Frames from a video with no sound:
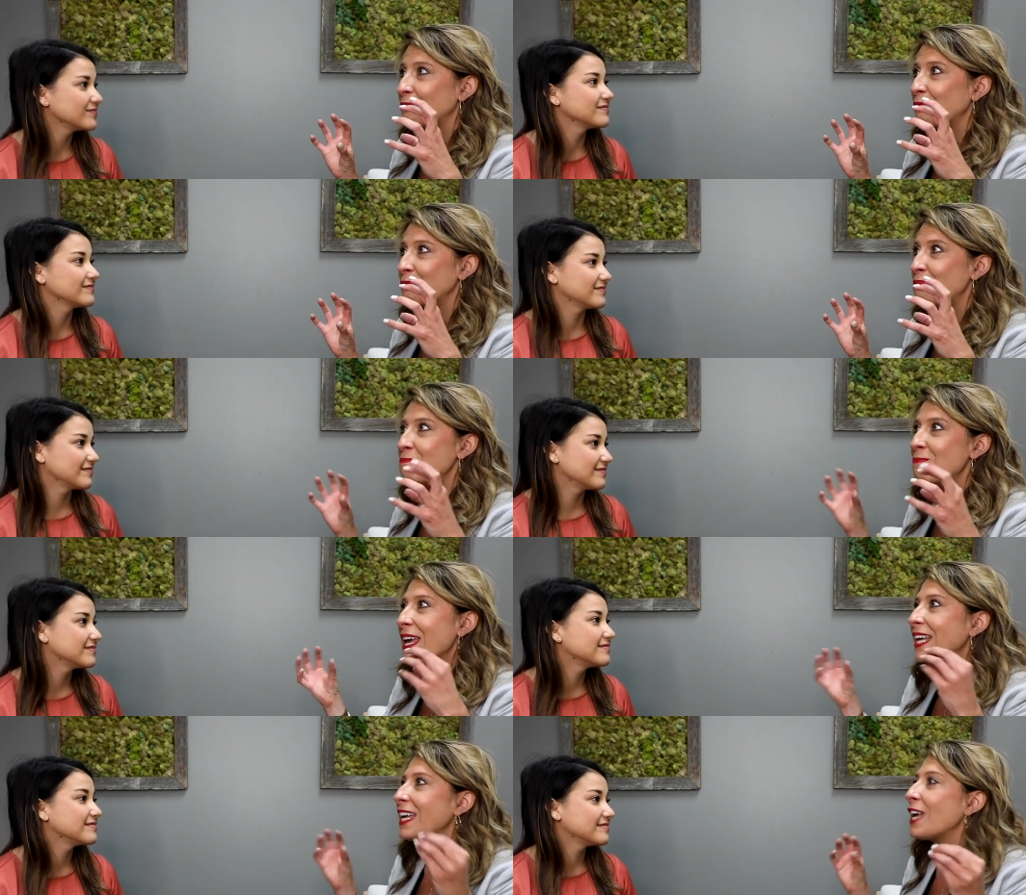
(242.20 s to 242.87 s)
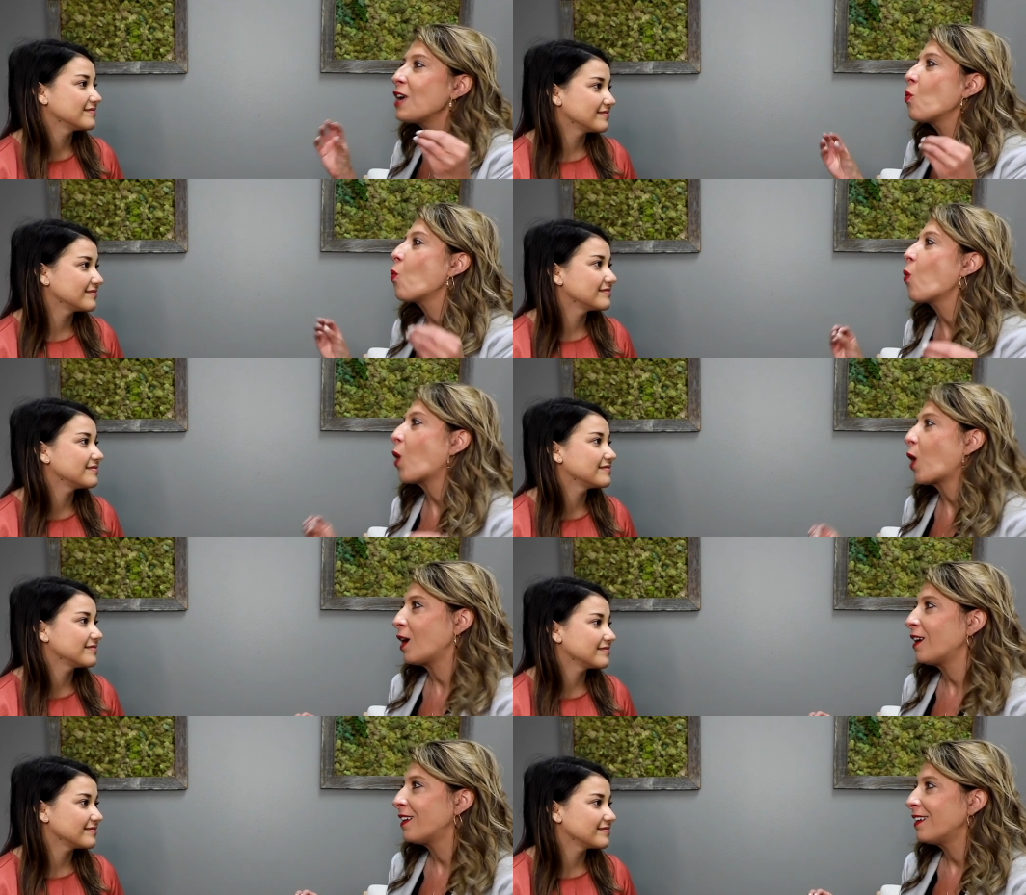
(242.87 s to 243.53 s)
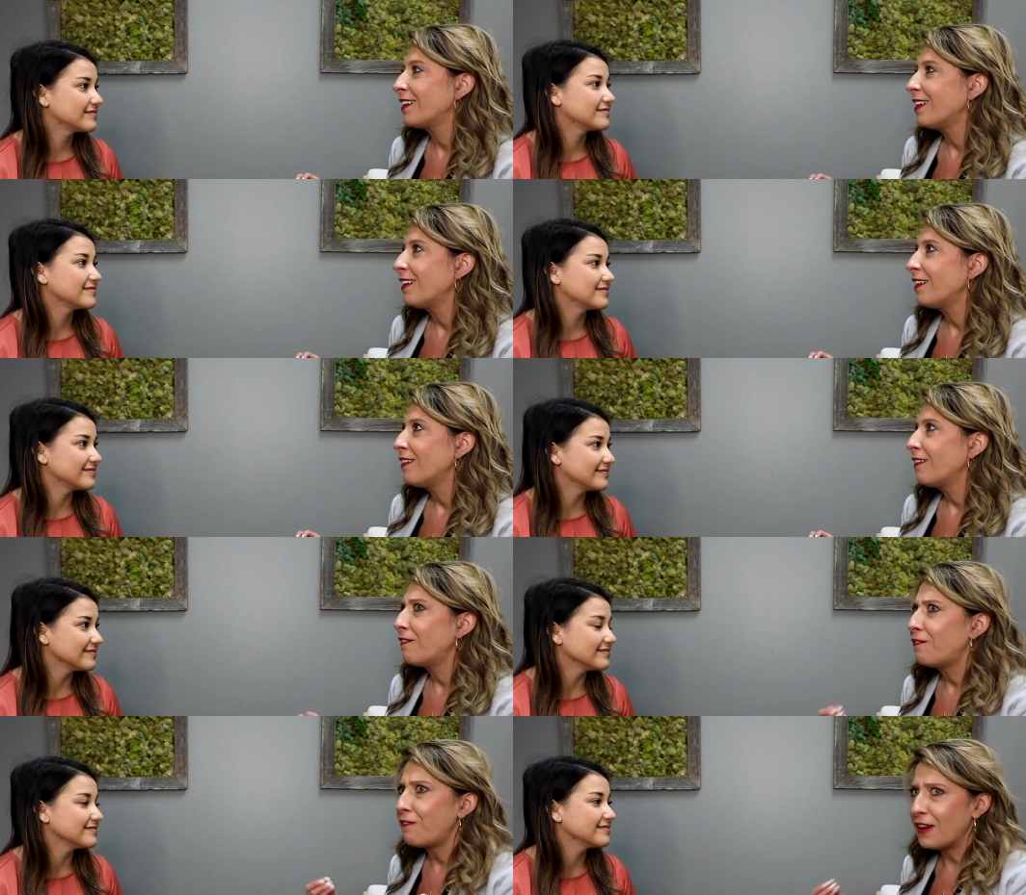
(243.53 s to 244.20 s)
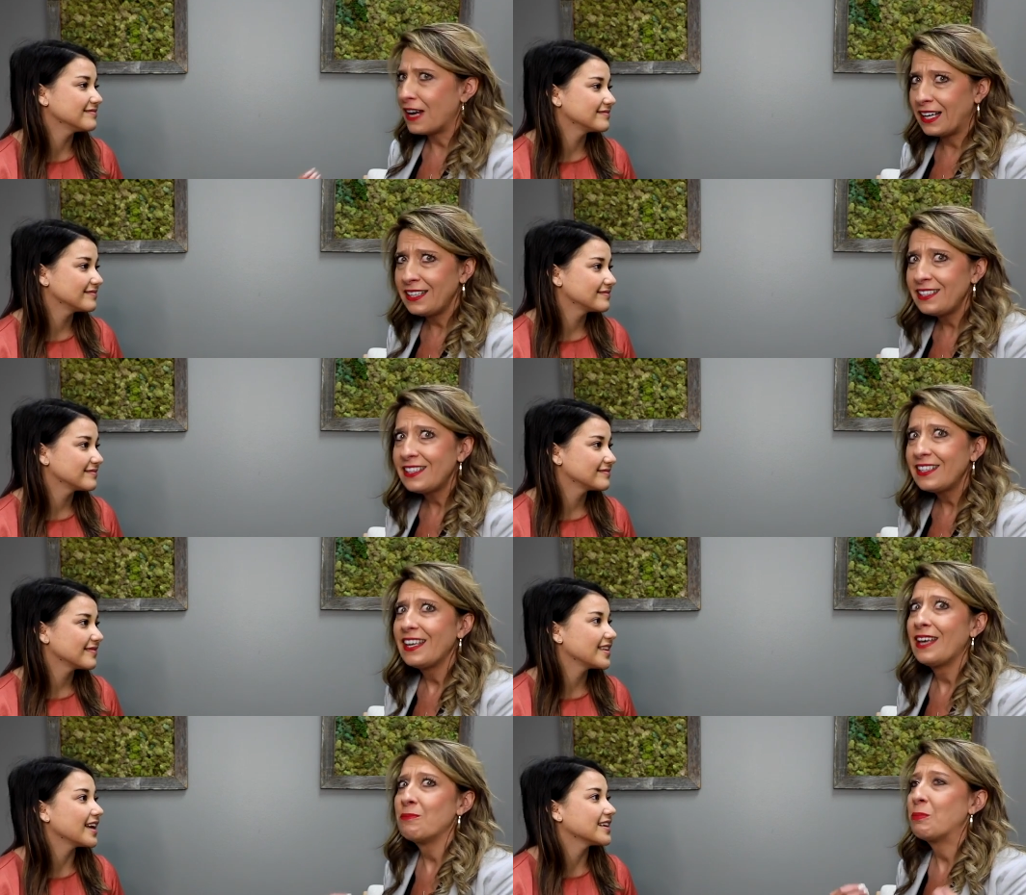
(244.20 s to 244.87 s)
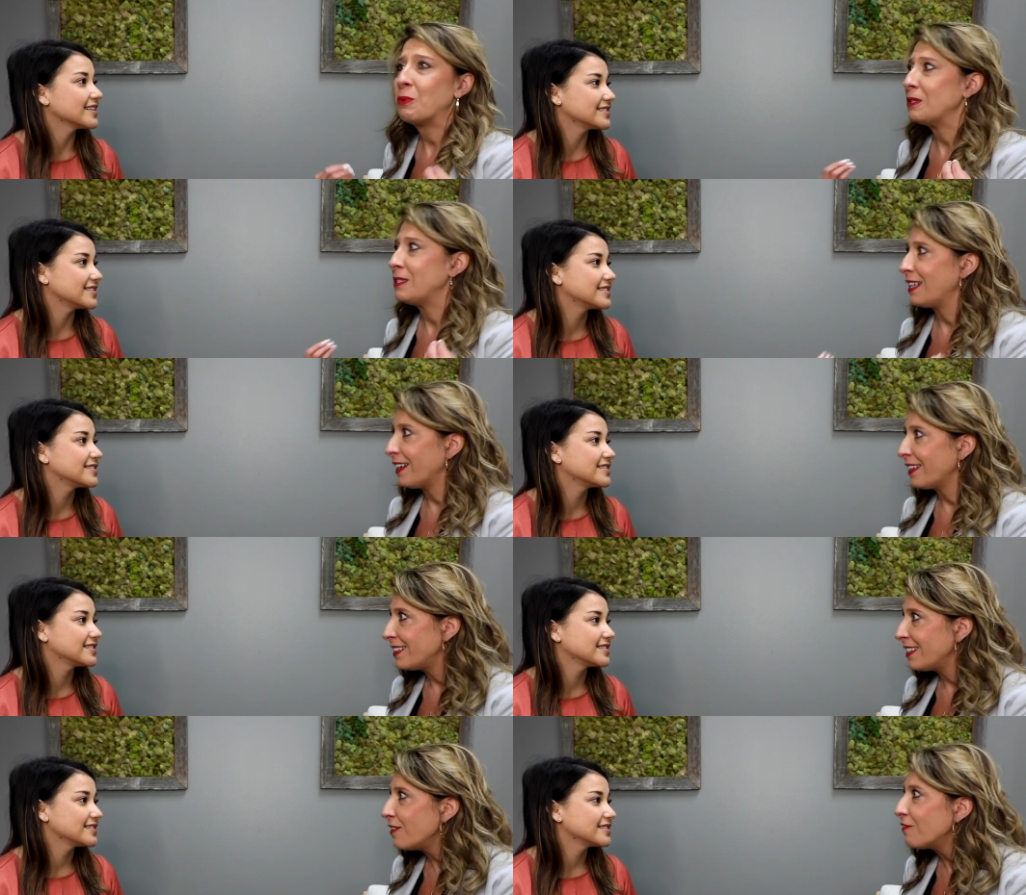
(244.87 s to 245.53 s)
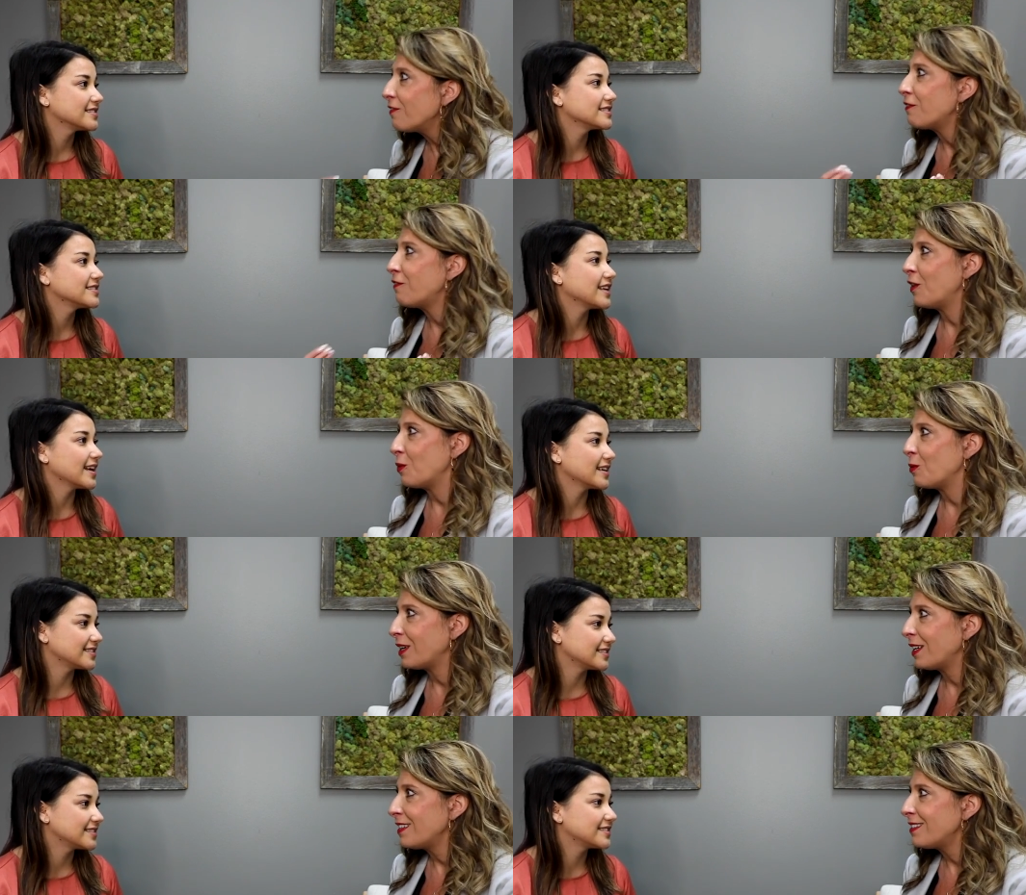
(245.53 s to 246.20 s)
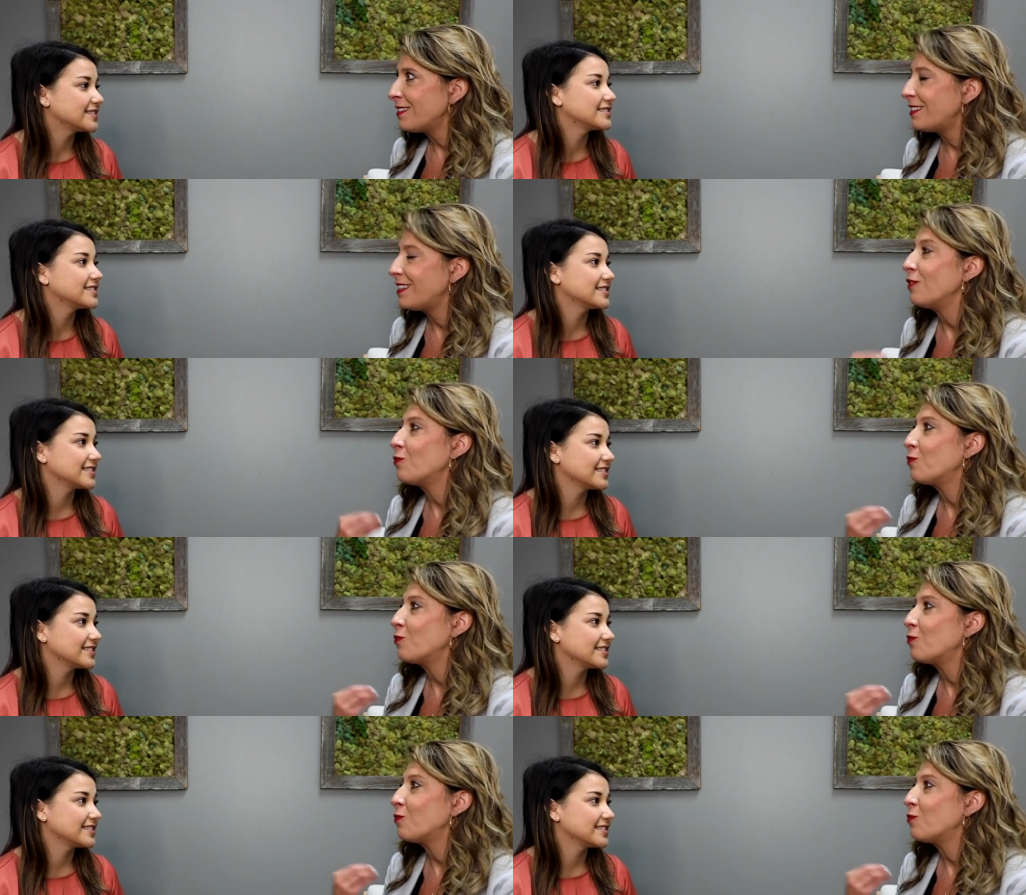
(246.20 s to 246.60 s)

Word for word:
Speaker 1: making work fun, productive, focused, and